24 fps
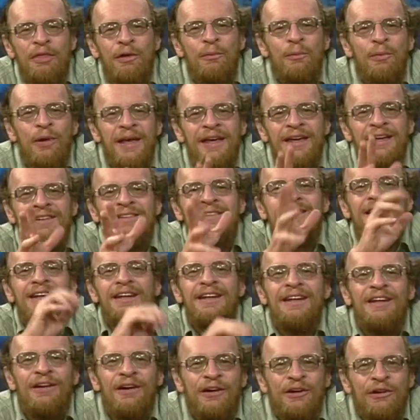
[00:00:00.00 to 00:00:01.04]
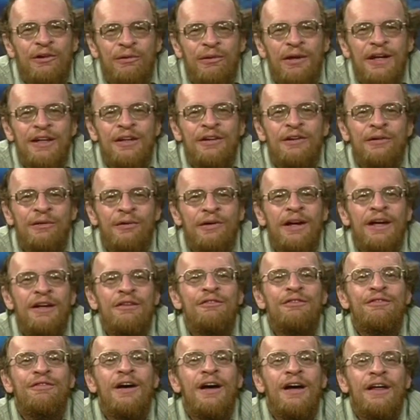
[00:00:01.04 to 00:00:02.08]
the way it did in our great
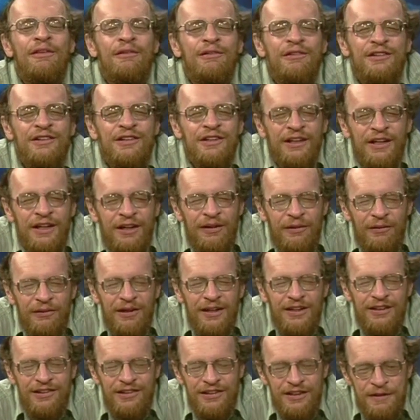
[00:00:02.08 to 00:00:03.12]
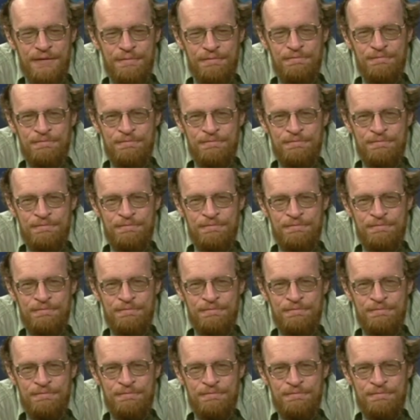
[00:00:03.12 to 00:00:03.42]
grandfather's generation,